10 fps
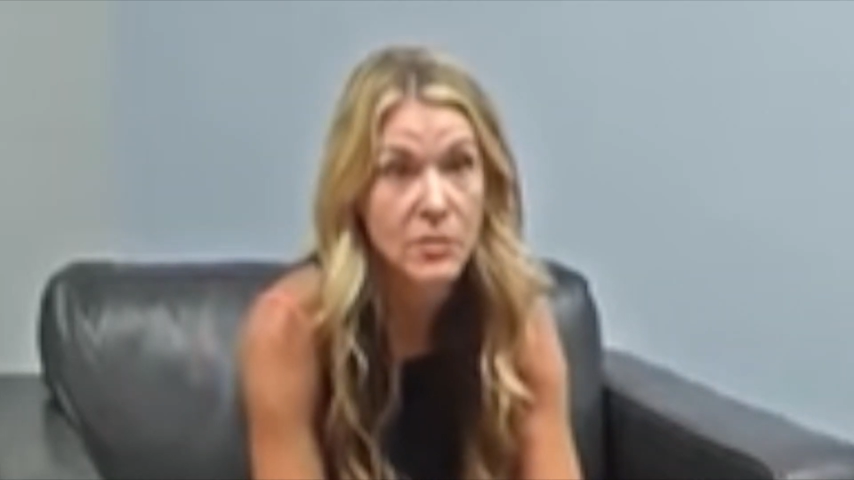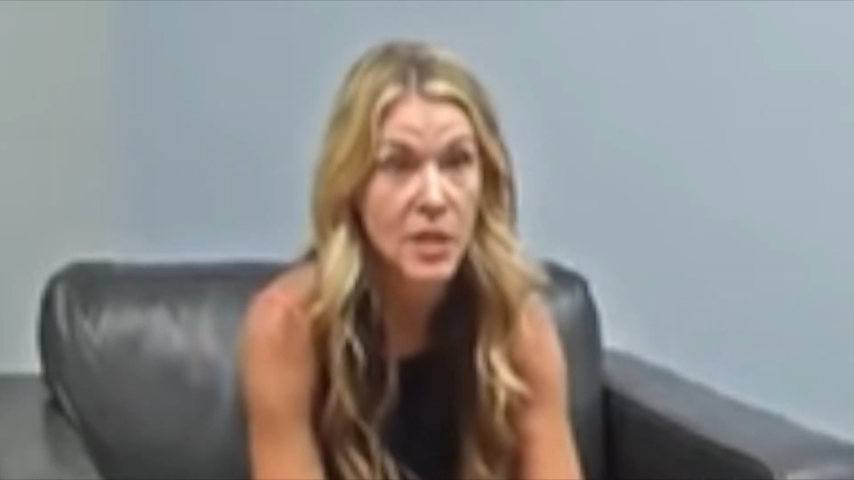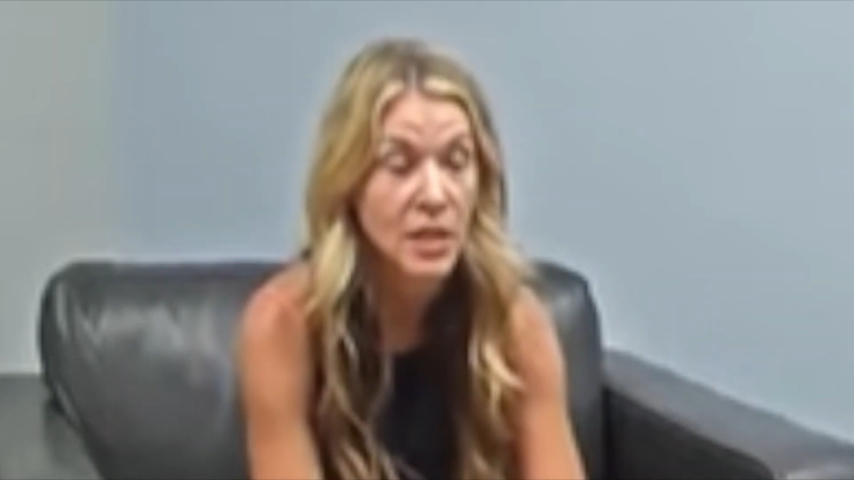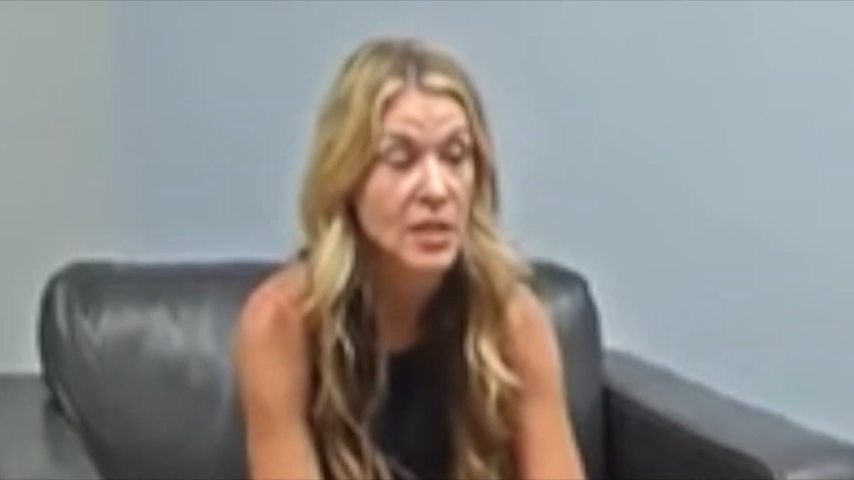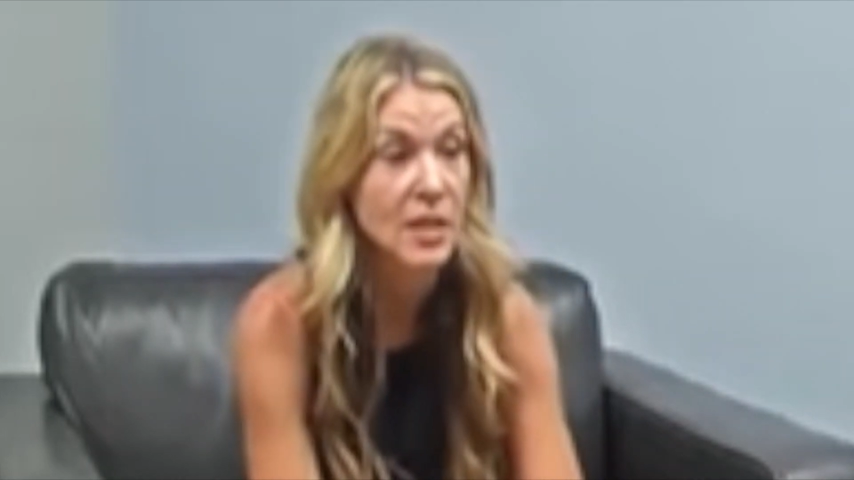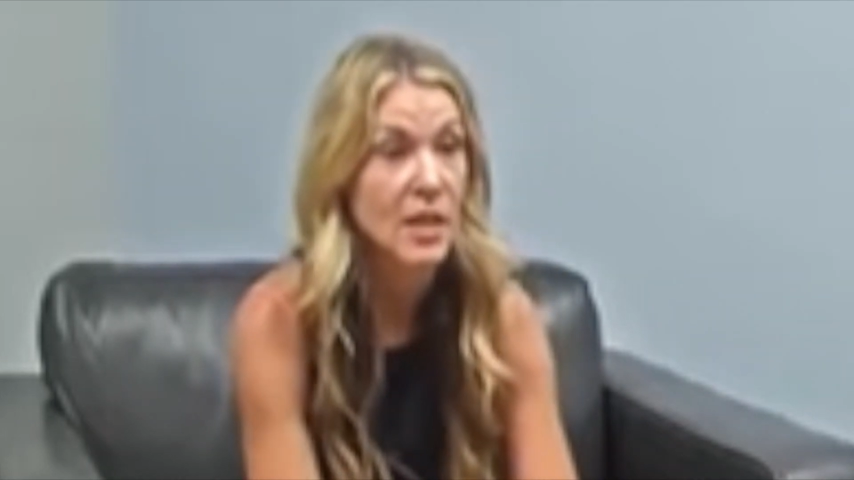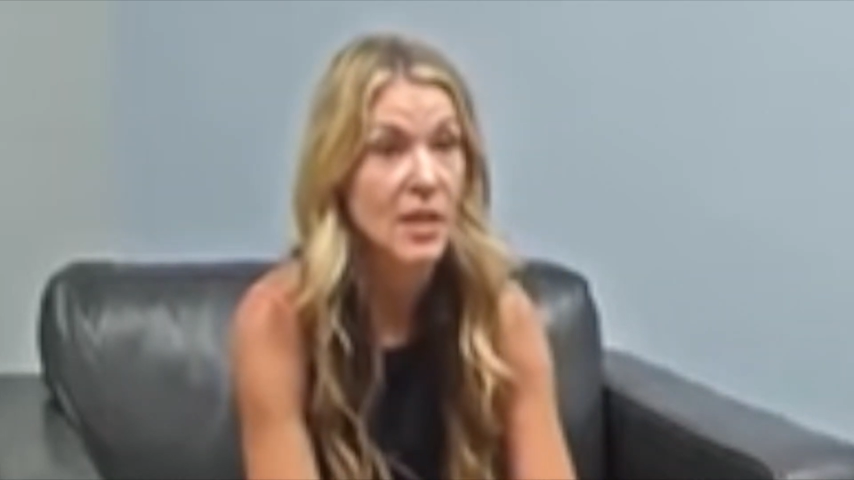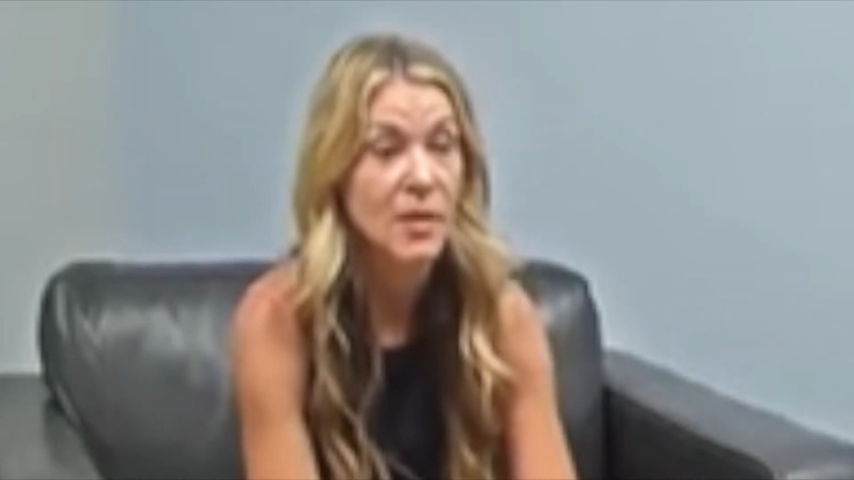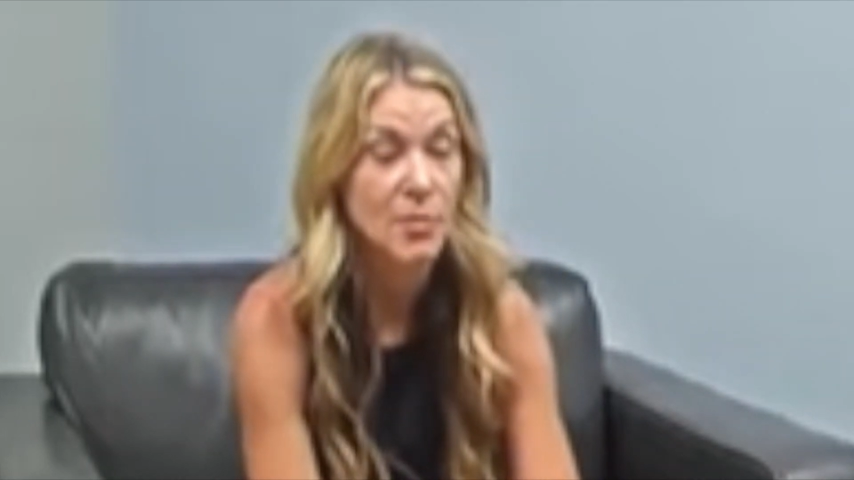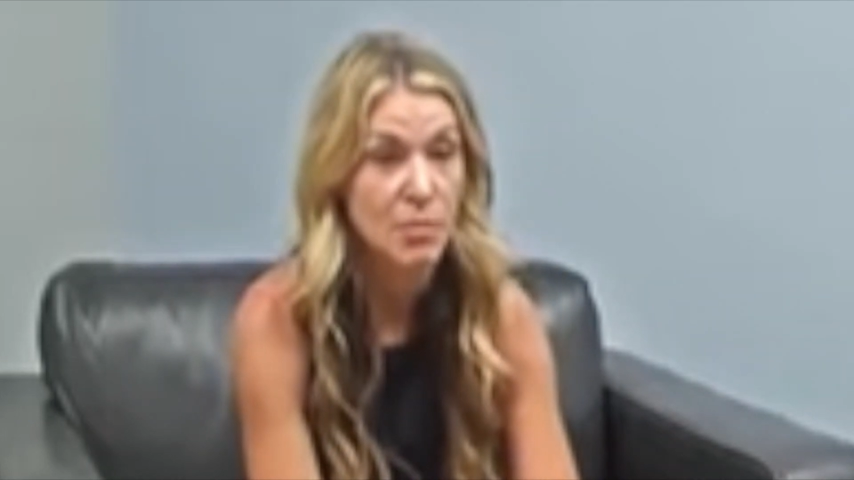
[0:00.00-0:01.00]
because
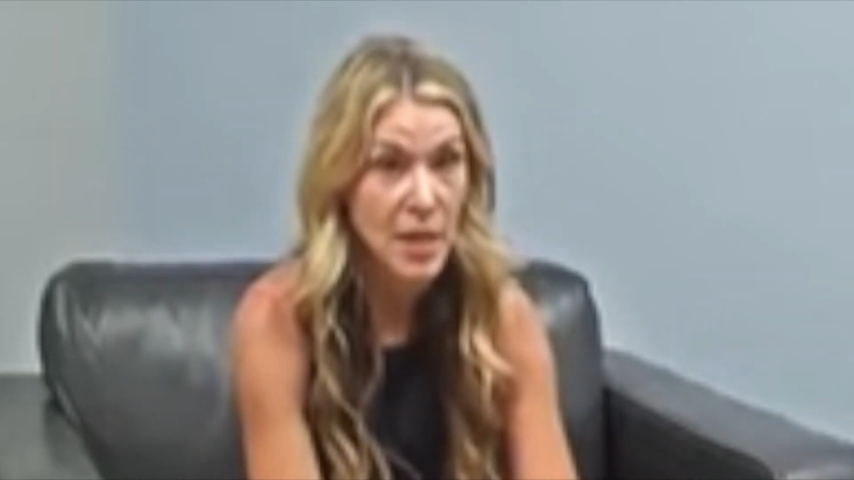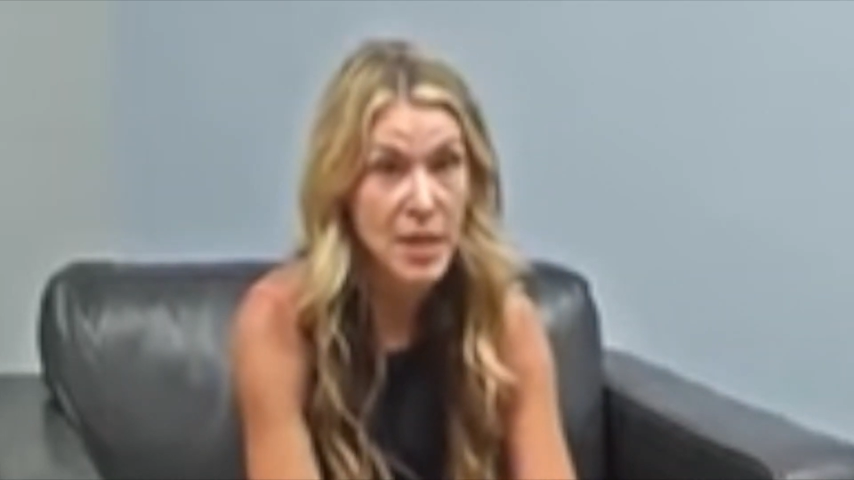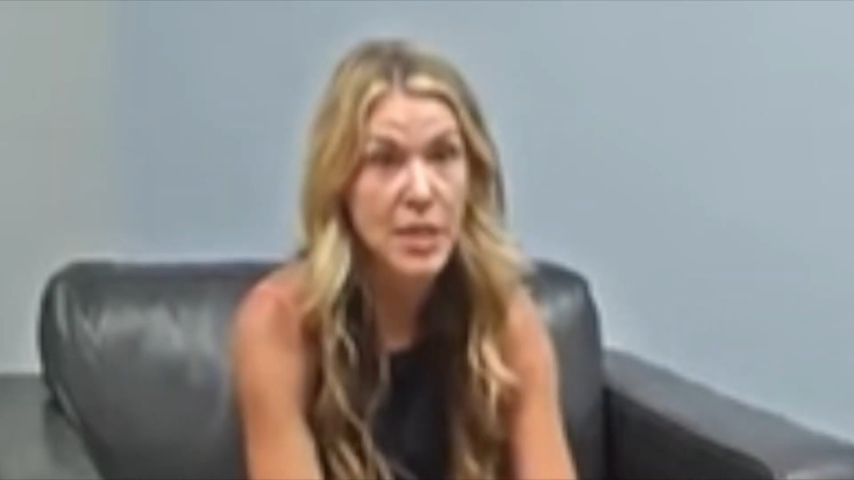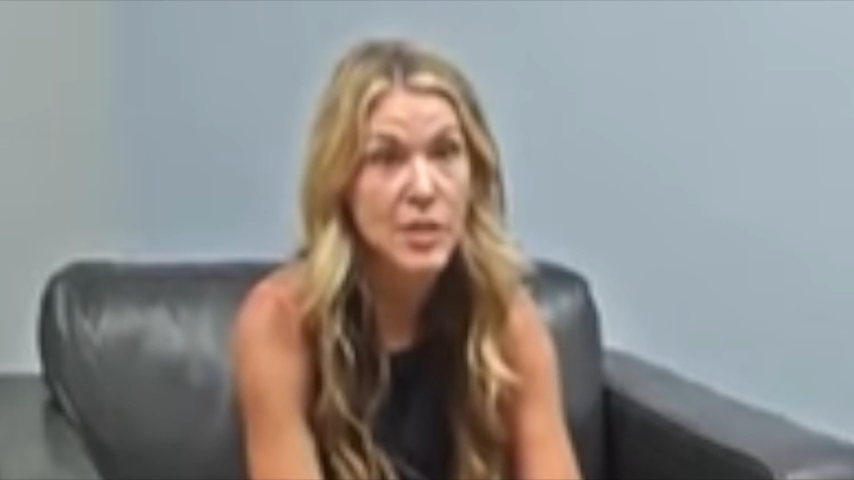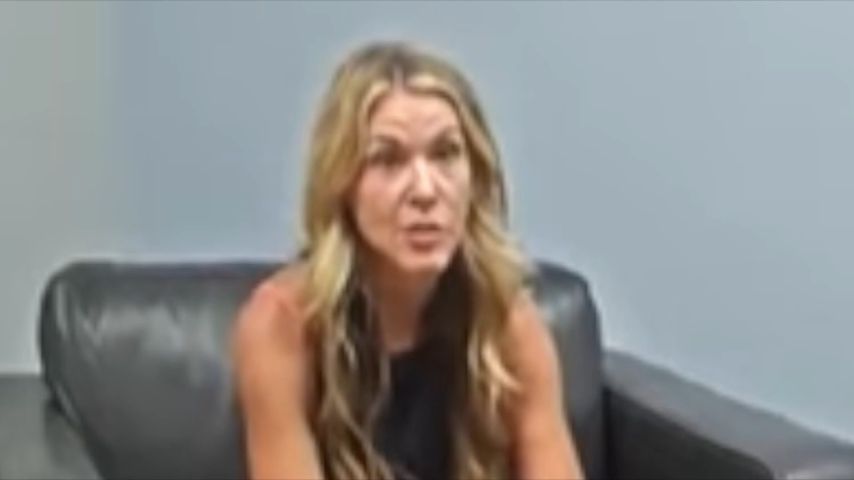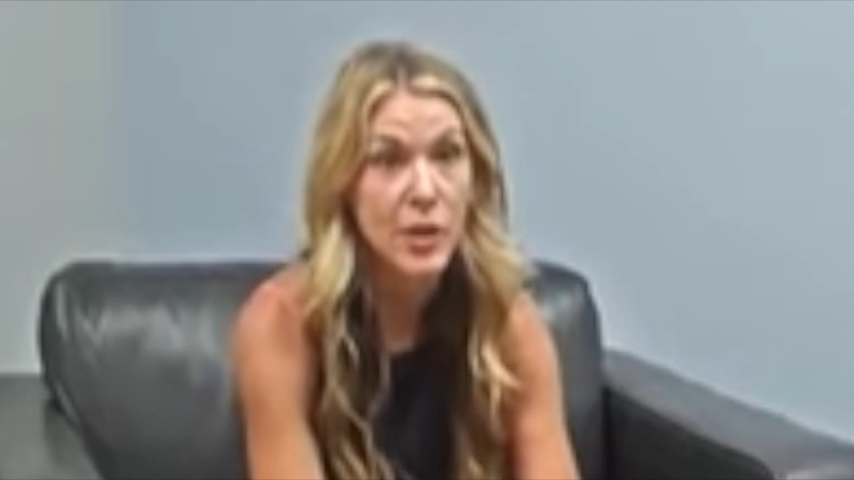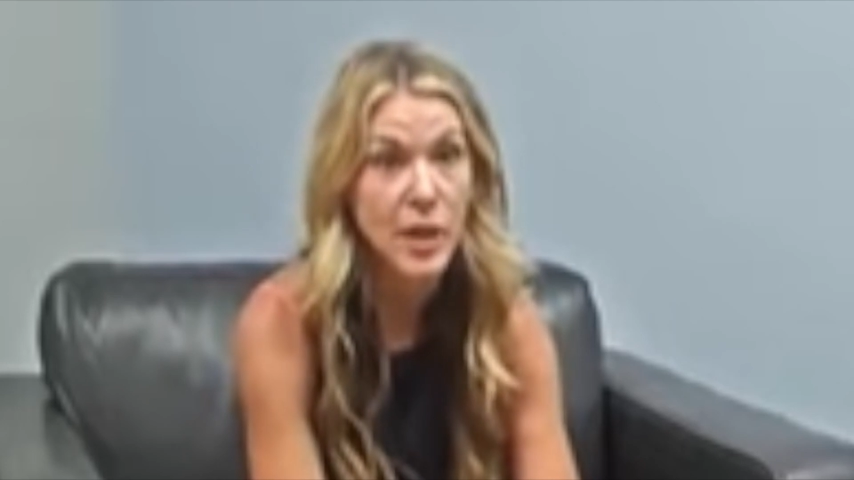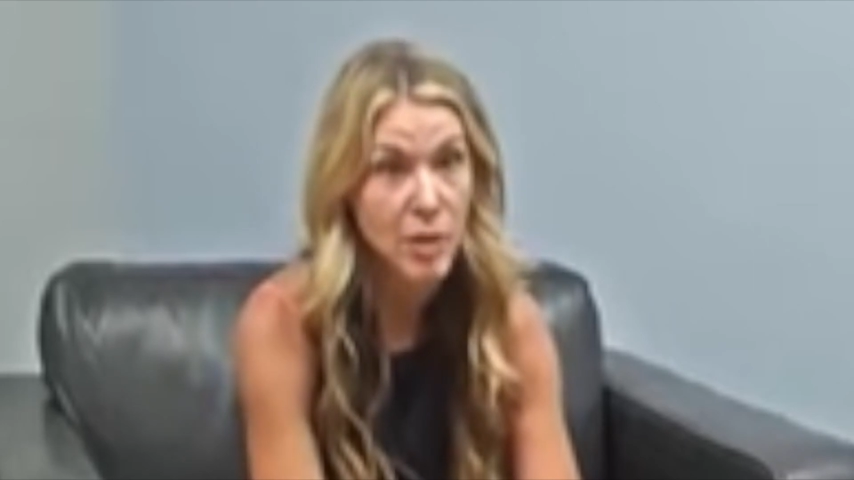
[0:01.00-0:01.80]
men need to do that.